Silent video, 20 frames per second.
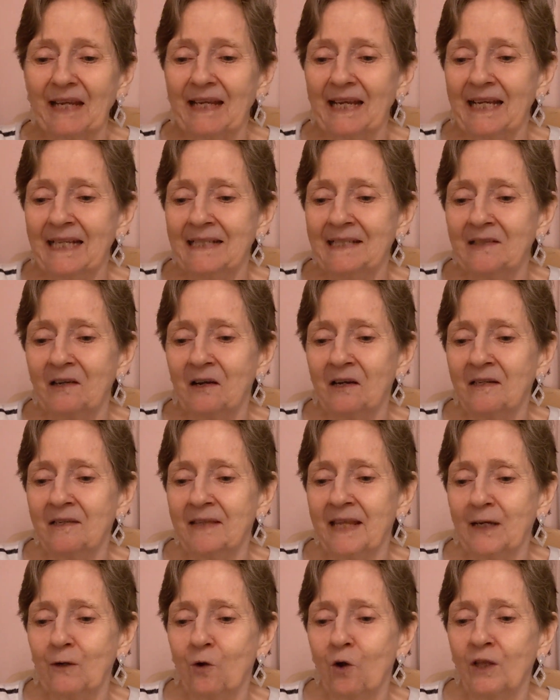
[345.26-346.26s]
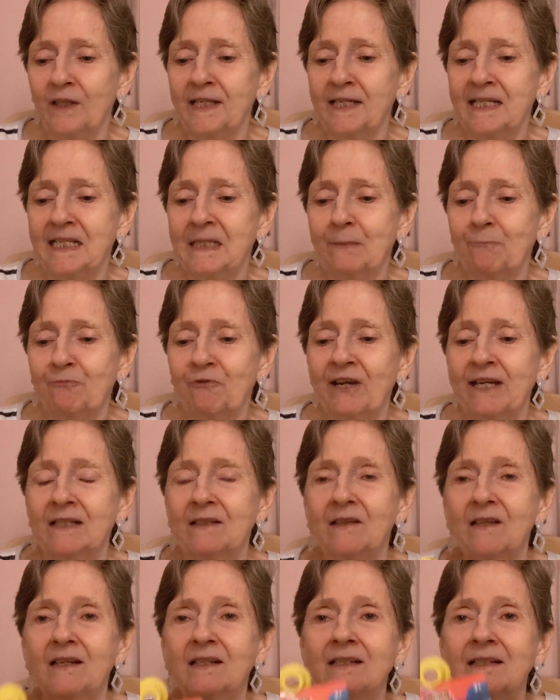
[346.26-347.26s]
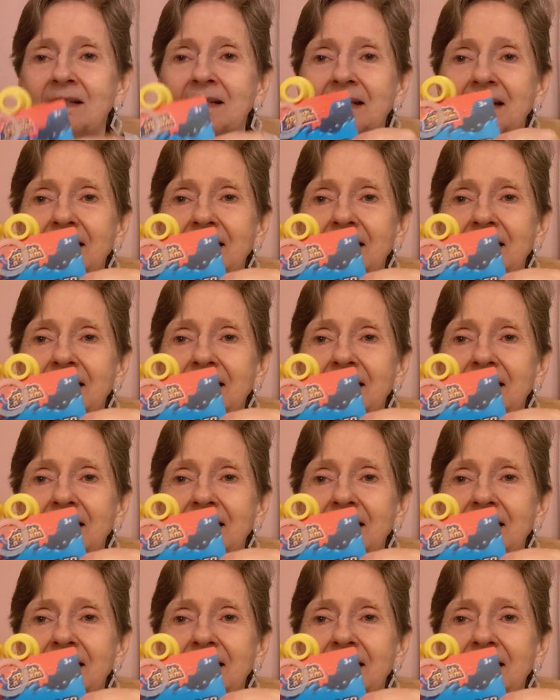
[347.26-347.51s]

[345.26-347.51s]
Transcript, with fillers: And uh, they call it a sprinkler.